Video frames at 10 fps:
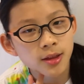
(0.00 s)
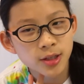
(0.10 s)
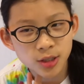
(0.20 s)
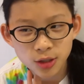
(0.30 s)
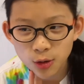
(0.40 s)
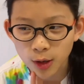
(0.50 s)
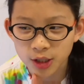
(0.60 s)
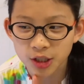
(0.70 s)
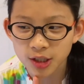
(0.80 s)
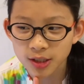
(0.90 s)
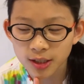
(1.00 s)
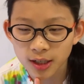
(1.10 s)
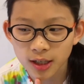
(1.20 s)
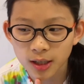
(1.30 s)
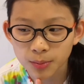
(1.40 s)
That's a good question.
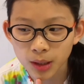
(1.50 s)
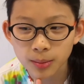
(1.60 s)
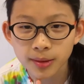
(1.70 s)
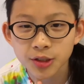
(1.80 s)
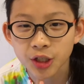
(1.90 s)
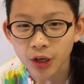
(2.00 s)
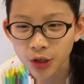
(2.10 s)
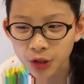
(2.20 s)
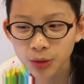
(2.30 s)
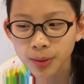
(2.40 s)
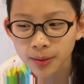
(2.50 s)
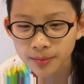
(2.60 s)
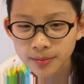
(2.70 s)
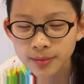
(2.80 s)
Probably JR Cuber.